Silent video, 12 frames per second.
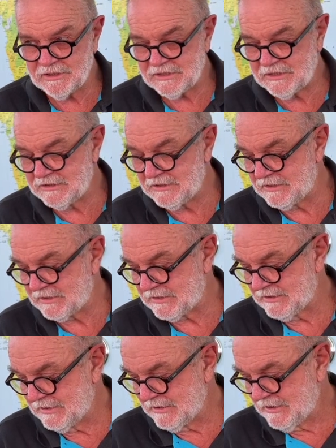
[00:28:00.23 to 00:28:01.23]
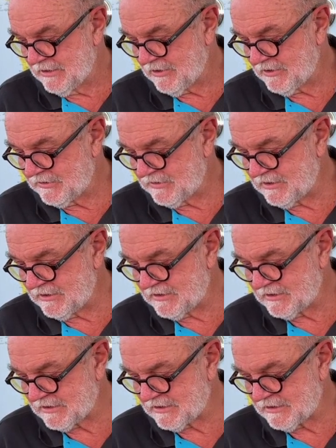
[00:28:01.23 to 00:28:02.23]
and I
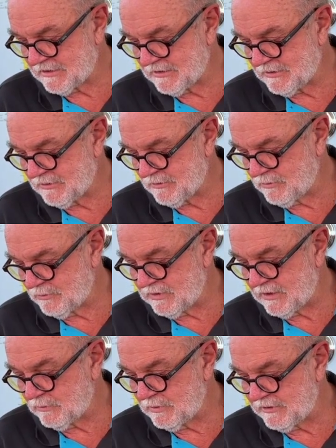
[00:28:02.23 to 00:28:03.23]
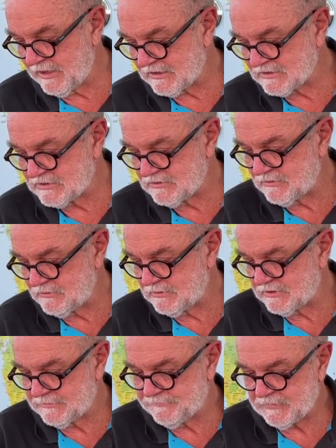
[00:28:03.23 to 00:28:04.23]
think we're out
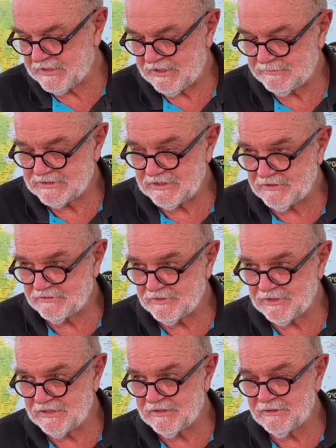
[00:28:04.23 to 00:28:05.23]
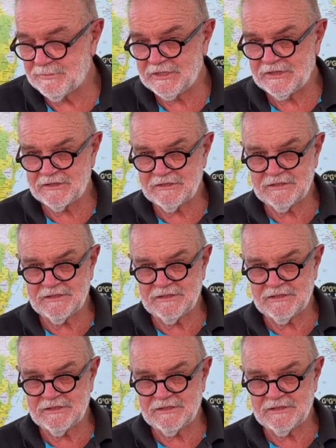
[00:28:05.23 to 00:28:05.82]
to Cape Town on the end of the month,